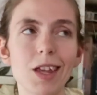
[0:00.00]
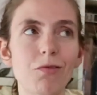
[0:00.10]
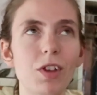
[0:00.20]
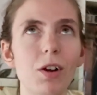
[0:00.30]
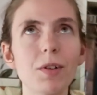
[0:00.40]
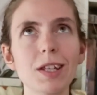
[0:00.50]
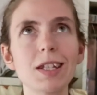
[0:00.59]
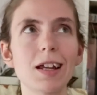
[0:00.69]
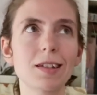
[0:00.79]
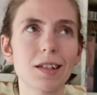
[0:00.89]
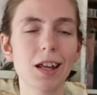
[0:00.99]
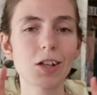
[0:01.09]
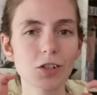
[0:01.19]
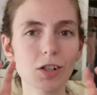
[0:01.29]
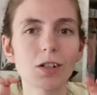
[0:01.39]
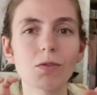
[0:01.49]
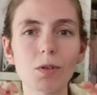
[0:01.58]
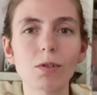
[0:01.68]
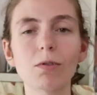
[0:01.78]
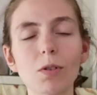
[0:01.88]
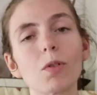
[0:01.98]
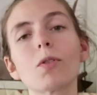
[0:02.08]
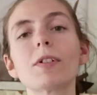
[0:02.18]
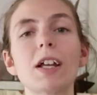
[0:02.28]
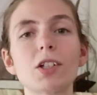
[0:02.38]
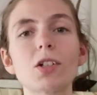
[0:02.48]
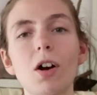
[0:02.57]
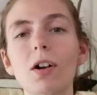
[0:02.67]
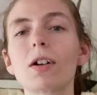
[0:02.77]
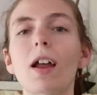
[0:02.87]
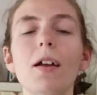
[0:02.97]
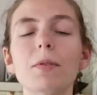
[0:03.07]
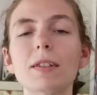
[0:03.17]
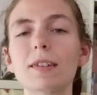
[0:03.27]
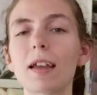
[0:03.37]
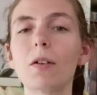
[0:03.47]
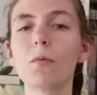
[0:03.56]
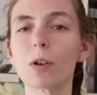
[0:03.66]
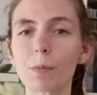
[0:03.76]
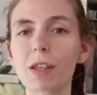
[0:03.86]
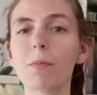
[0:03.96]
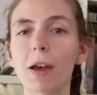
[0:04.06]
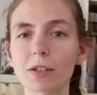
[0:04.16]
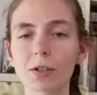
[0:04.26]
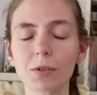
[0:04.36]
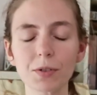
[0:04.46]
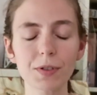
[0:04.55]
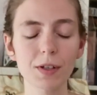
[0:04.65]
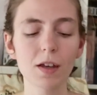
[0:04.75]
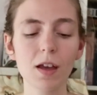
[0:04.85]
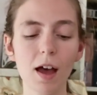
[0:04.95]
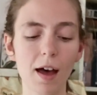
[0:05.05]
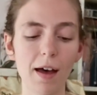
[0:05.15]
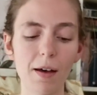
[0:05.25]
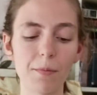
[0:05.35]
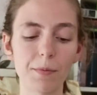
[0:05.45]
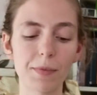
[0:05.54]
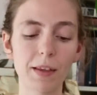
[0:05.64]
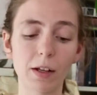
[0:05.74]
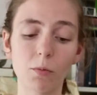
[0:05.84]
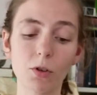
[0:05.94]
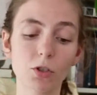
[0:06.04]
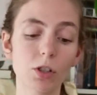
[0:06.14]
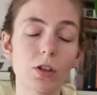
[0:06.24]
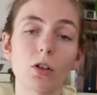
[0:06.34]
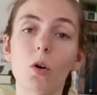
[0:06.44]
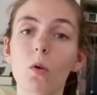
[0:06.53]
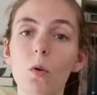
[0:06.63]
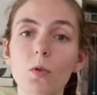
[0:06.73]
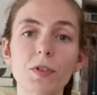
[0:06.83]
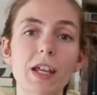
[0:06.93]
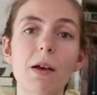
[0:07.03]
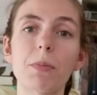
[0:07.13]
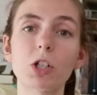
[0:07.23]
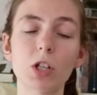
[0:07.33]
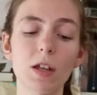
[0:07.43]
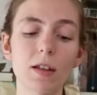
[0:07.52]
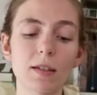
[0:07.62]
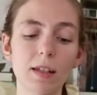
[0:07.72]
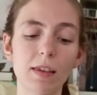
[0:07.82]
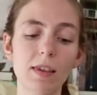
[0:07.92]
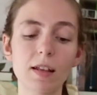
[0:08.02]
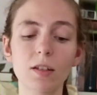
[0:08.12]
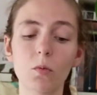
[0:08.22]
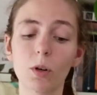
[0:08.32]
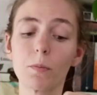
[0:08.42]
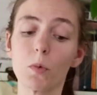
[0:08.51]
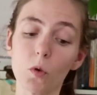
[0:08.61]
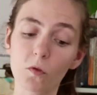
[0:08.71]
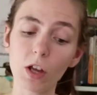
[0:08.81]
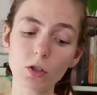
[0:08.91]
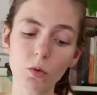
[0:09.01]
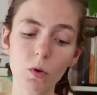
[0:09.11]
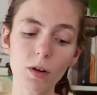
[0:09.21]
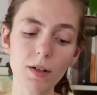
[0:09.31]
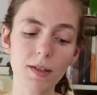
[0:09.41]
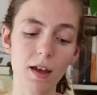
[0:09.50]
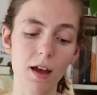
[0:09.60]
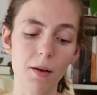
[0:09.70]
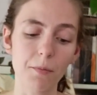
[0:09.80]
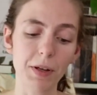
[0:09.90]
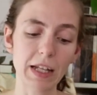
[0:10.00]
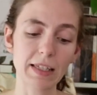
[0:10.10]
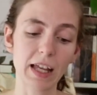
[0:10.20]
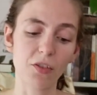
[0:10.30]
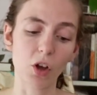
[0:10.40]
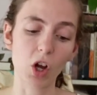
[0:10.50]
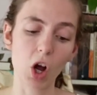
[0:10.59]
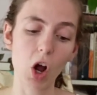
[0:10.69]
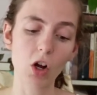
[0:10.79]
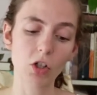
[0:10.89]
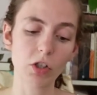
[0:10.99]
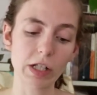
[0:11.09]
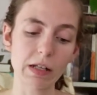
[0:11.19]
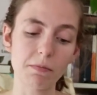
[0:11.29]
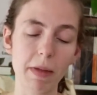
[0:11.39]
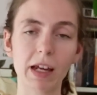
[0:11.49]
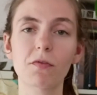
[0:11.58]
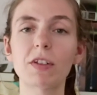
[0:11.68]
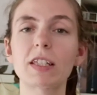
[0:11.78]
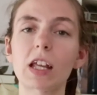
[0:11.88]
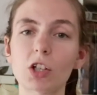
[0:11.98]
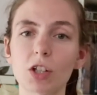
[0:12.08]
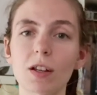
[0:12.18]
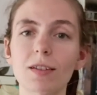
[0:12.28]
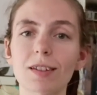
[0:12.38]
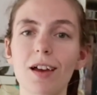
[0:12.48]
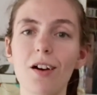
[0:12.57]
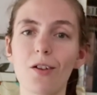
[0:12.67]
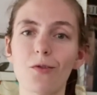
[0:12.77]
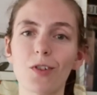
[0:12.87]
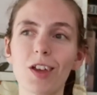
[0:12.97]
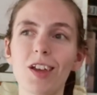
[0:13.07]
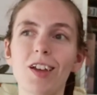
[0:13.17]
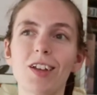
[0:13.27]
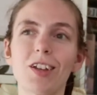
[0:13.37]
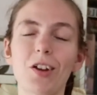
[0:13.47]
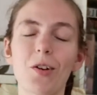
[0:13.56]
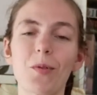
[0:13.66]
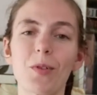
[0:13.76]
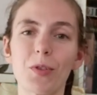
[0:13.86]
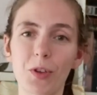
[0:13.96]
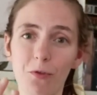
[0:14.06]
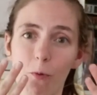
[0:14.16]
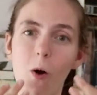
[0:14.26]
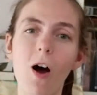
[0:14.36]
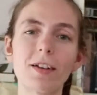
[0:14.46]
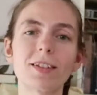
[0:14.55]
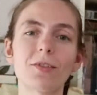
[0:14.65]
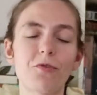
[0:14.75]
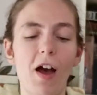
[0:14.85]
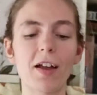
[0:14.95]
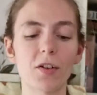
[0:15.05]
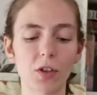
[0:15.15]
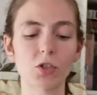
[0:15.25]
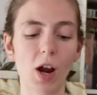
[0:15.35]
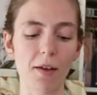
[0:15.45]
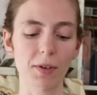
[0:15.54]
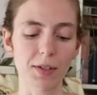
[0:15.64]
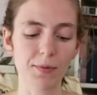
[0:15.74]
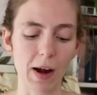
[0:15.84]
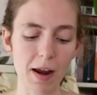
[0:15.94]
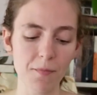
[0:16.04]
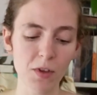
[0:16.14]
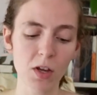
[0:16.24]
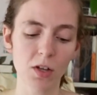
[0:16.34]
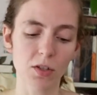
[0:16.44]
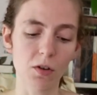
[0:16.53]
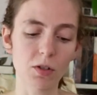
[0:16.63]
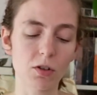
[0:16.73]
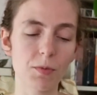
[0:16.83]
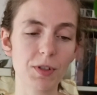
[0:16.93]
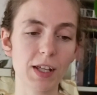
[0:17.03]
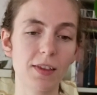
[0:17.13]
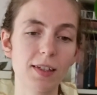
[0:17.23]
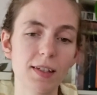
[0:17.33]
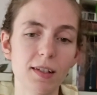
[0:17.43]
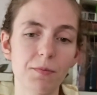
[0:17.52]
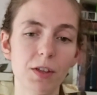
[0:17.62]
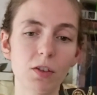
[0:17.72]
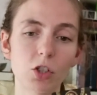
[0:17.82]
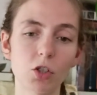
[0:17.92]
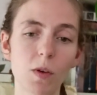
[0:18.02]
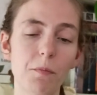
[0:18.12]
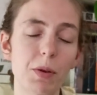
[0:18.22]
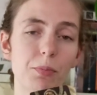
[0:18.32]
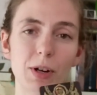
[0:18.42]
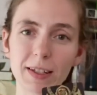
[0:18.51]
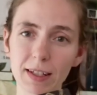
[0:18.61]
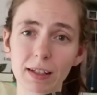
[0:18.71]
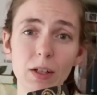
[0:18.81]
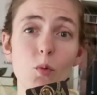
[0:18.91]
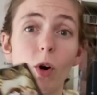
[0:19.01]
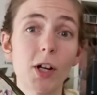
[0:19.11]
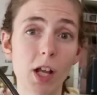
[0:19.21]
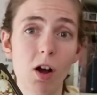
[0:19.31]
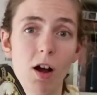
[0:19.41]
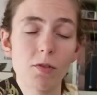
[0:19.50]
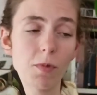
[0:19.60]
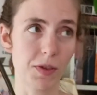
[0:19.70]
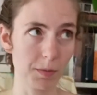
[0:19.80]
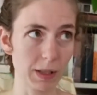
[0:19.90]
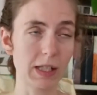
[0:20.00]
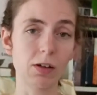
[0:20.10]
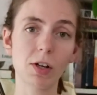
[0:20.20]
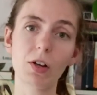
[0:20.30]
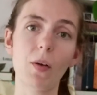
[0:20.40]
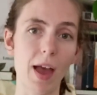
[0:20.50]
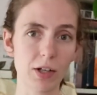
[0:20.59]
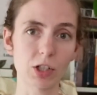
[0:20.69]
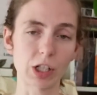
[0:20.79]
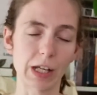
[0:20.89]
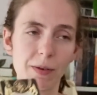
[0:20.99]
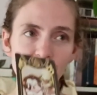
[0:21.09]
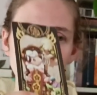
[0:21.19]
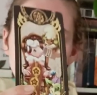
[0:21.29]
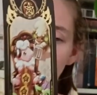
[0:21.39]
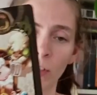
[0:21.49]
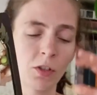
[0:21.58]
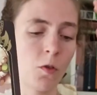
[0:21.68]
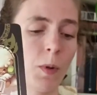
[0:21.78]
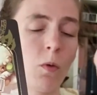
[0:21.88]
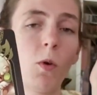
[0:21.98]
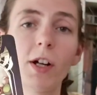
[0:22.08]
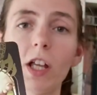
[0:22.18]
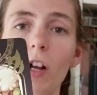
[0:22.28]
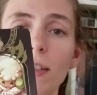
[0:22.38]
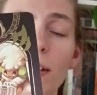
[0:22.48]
if there was a destination, quote unquote, oriented card, I would say it would be the Pentacles. Like usually the goals, the ambitions, like things that we're moving towards. But it's like the concrete manifestations of, you know, the wands of fire that drive us, right? So it's almost like this is something that you have been presently working on with the material energy. You've been working on